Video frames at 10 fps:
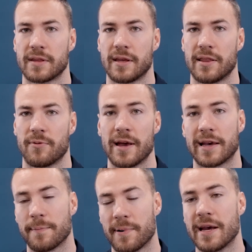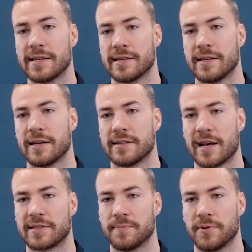yeah, the way he competes and
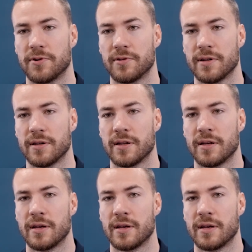attacks the ball and